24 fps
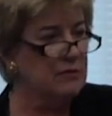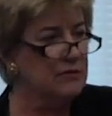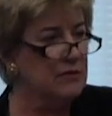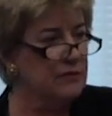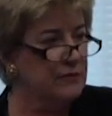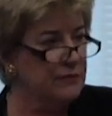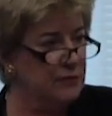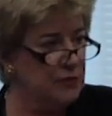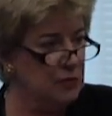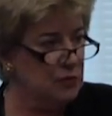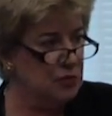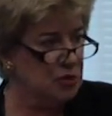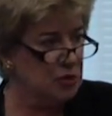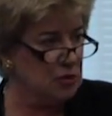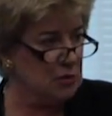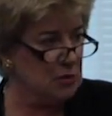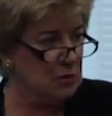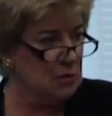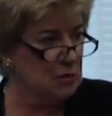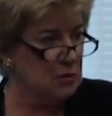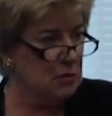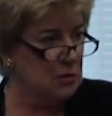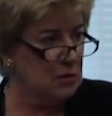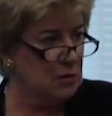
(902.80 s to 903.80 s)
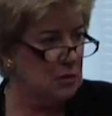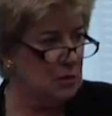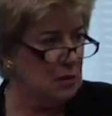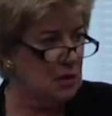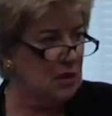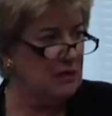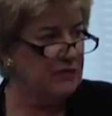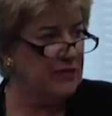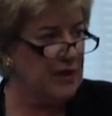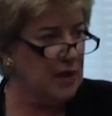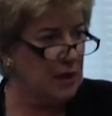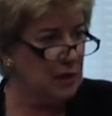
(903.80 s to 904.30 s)
of the future
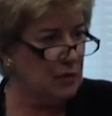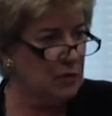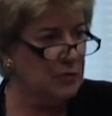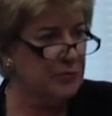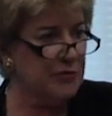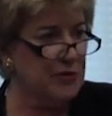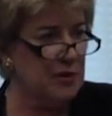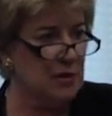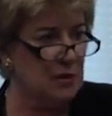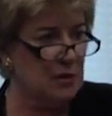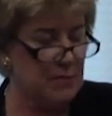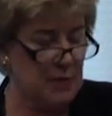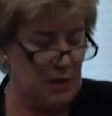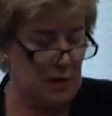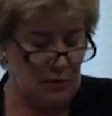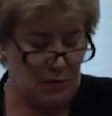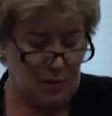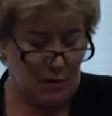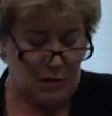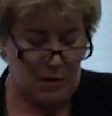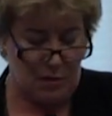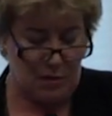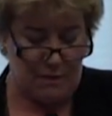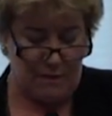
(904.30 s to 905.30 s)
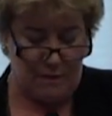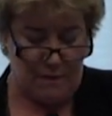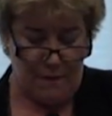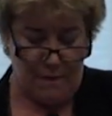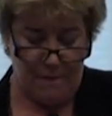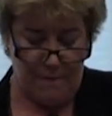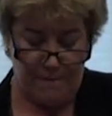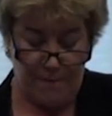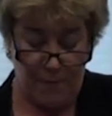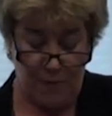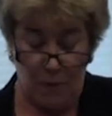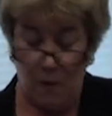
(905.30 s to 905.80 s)
of health in America
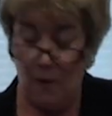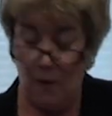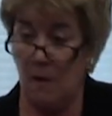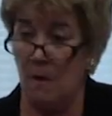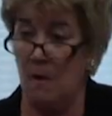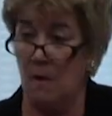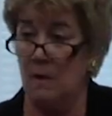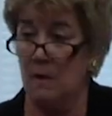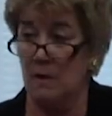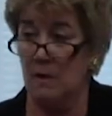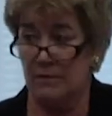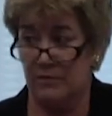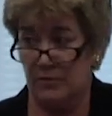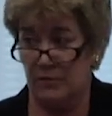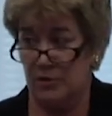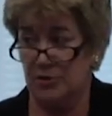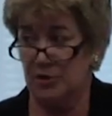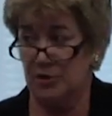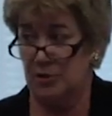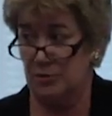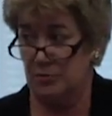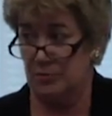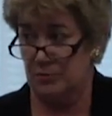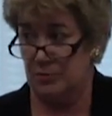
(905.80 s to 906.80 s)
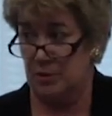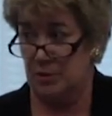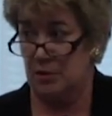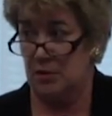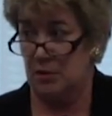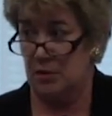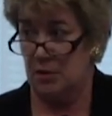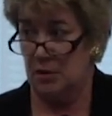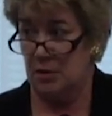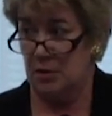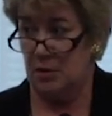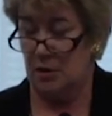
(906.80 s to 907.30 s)
for all of our children.
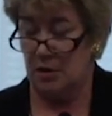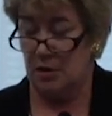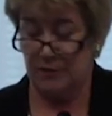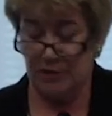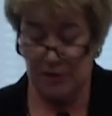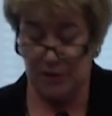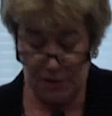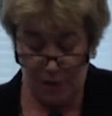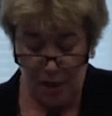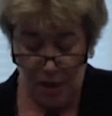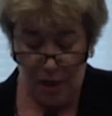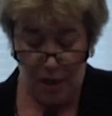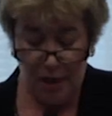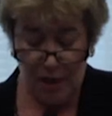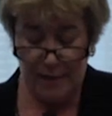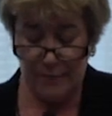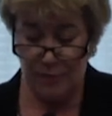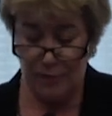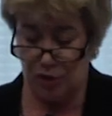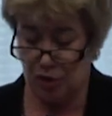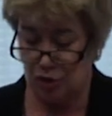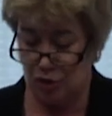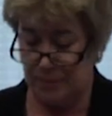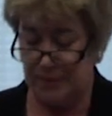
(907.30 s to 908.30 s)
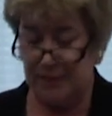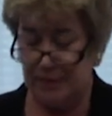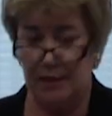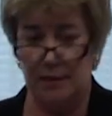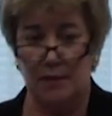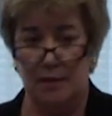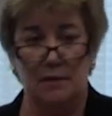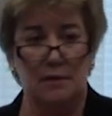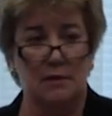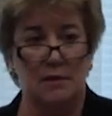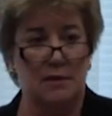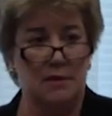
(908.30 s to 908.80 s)
The time to
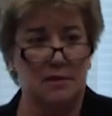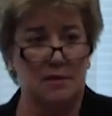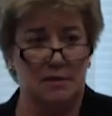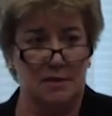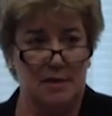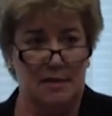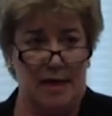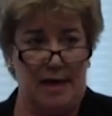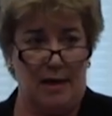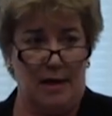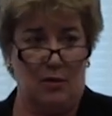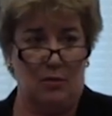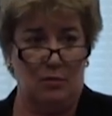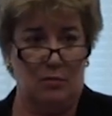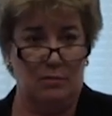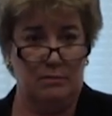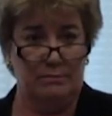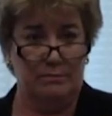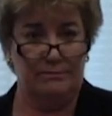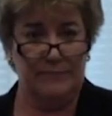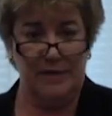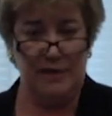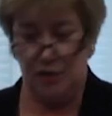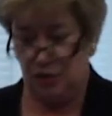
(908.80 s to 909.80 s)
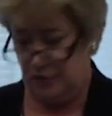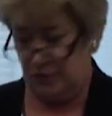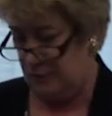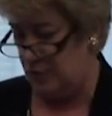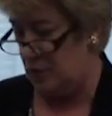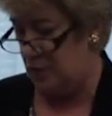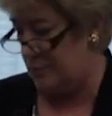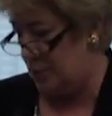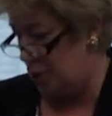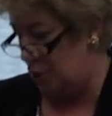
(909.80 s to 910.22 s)
begin is now. Thank you very